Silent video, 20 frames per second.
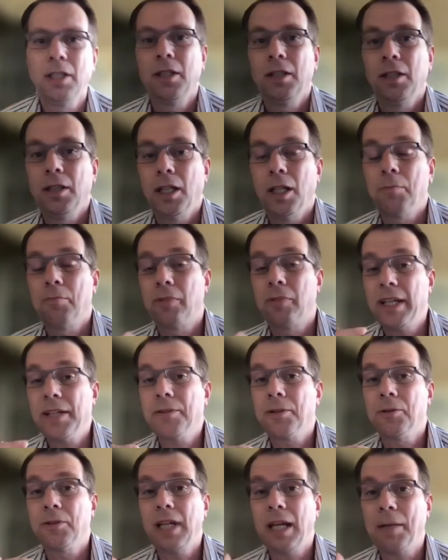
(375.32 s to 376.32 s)
uh,
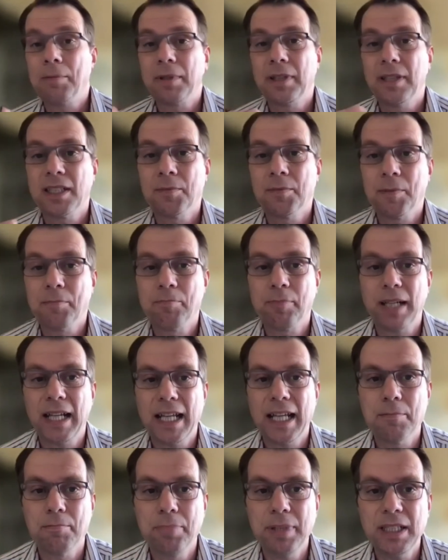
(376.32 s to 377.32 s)
breakthrough capitalism and
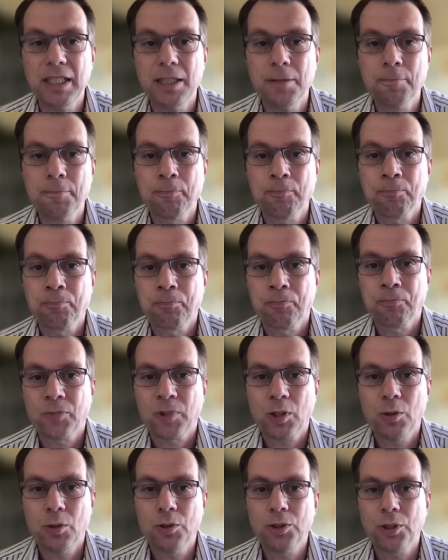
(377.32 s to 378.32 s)
Plan B
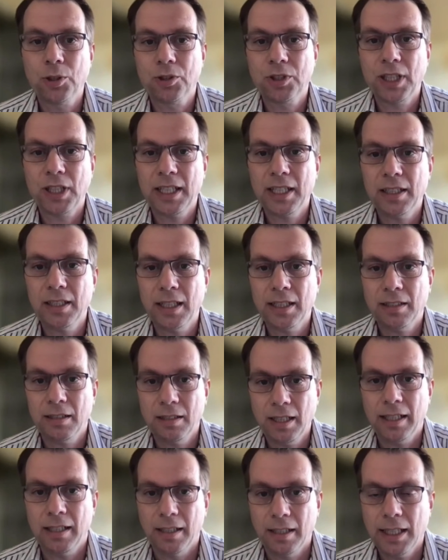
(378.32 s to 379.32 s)
also say that,
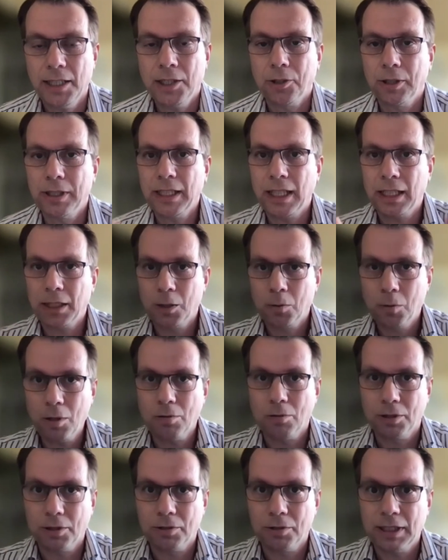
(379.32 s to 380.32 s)
and literally I
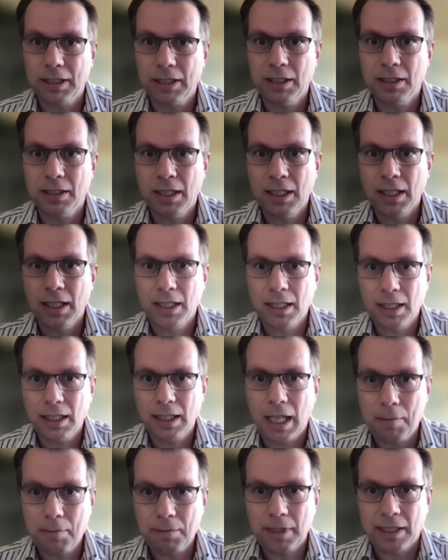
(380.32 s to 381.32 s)
quote, right, that,
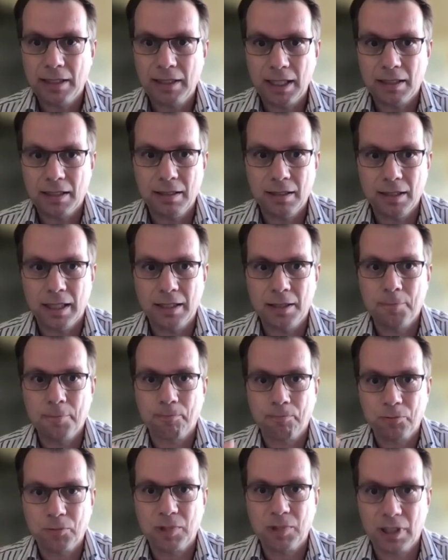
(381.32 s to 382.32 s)
cap, that, that, that
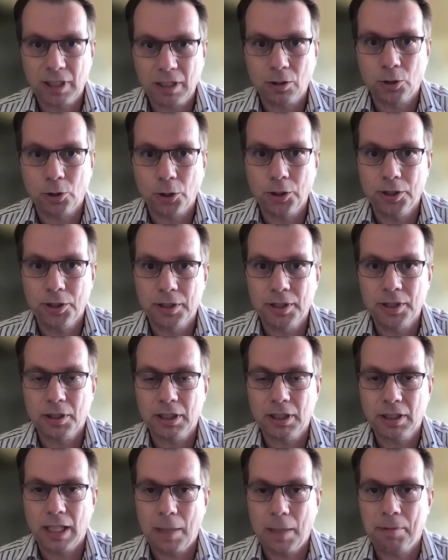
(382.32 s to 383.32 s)
current
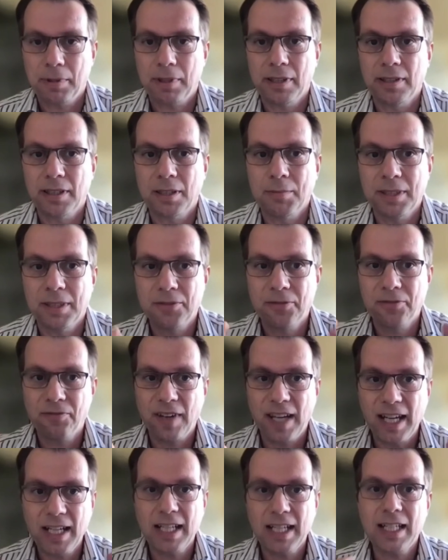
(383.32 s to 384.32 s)
capitalism is
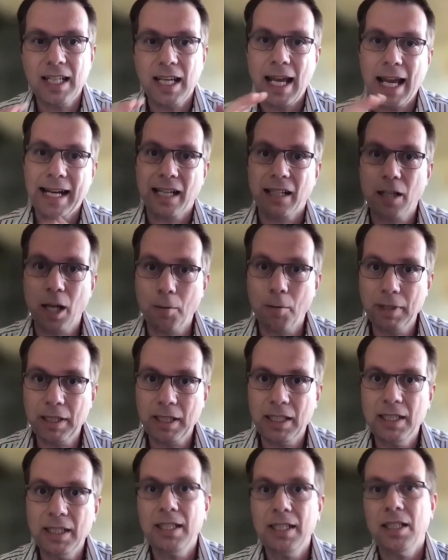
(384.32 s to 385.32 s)
failing
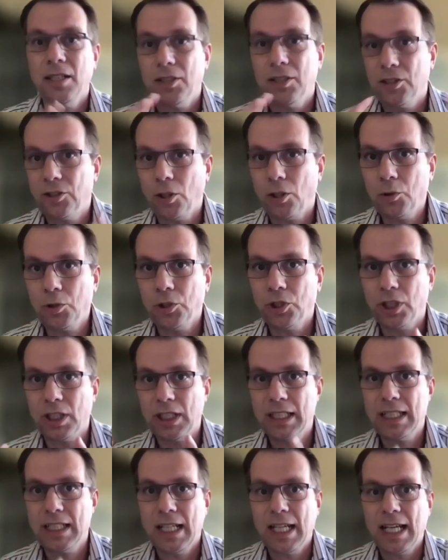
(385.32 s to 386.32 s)
economically,
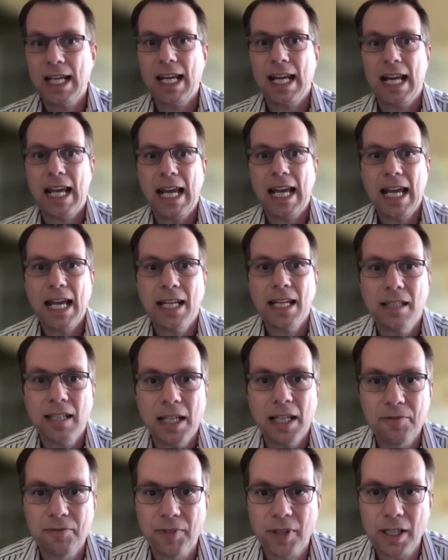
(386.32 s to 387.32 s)
socially, and
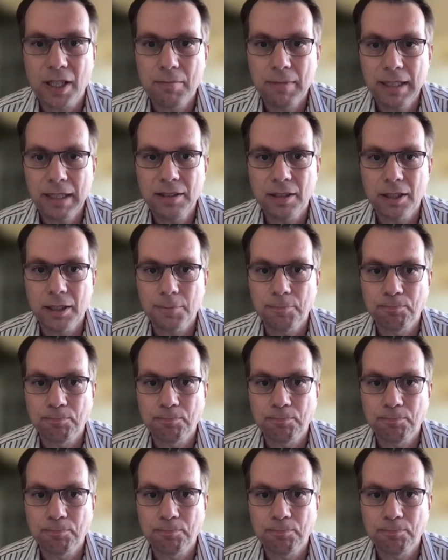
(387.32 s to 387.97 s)
environmentally.